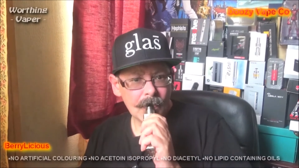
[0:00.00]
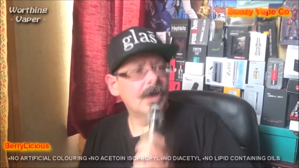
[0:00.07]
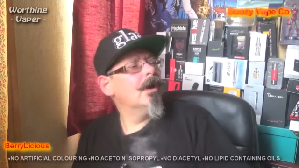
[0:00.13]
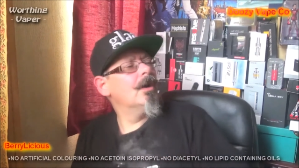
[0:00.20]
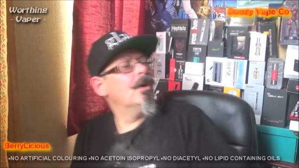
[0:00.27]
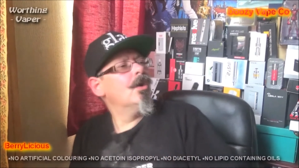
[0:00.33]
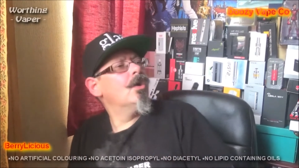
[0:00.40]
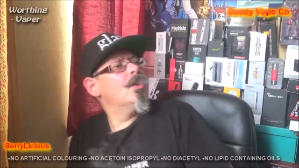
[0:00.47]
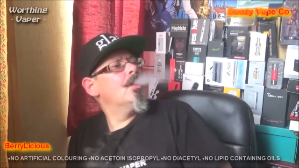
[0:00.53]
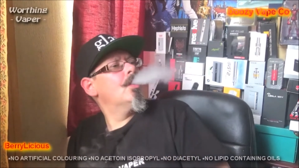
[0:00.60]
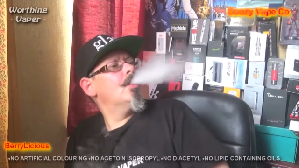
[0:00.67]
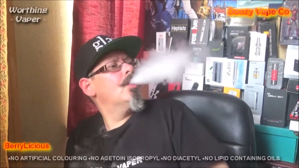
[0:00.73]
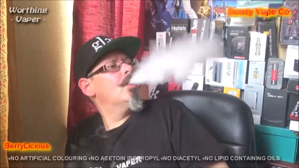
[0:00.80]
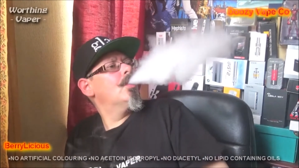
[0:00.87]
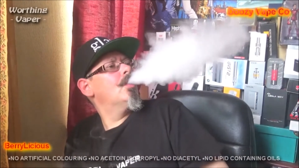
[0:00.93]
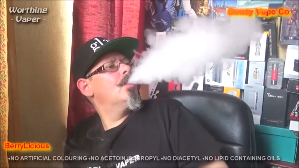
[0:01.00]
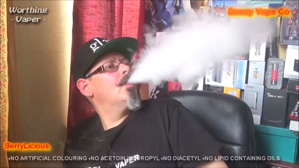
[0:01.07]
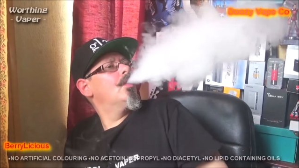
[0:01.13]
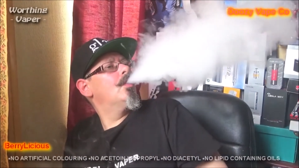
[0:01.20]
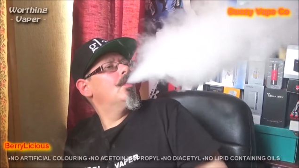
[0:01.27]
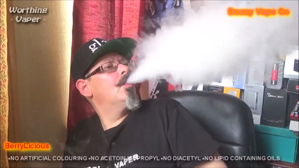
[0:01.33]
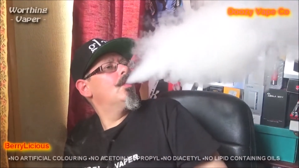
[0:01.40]

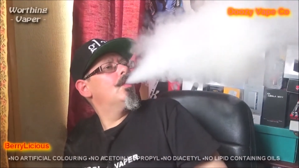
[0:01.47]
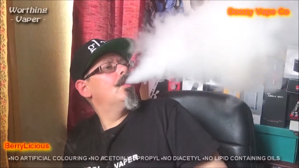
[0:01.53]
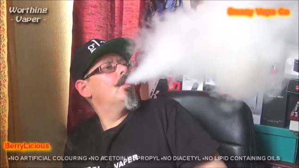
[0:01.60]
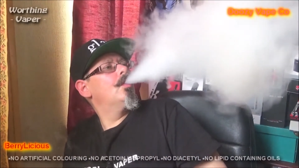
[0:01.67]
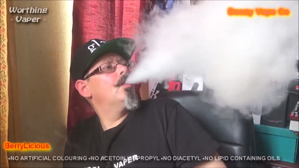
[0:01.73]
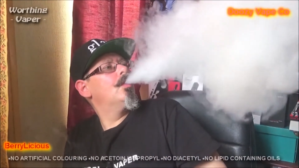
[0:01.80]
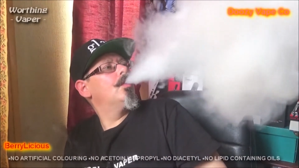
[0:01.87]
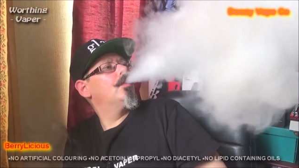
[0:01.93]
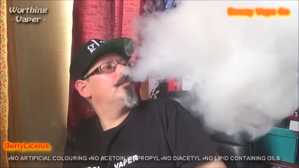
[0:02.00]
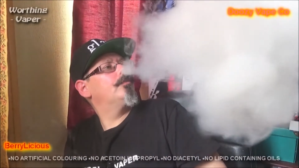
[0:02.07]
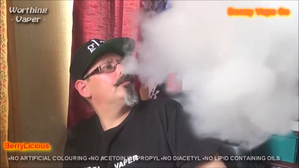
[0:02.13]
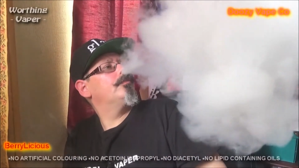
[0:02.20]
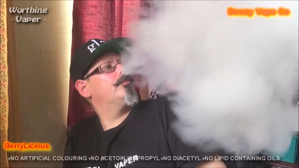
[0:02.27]
(no one is talking)